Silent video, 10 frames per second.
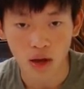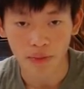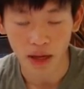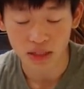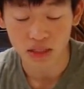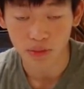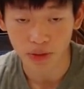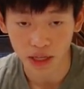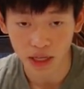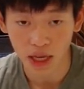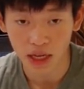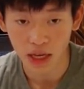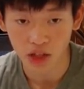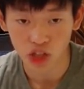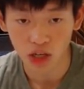Black is going to play king
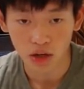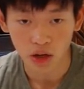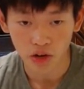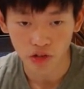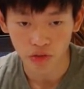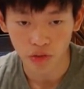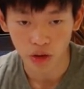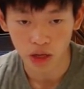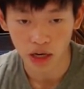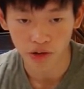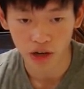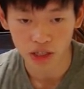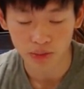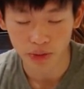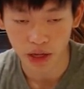h8, getting ready
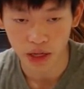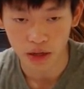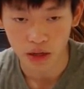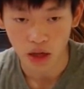to play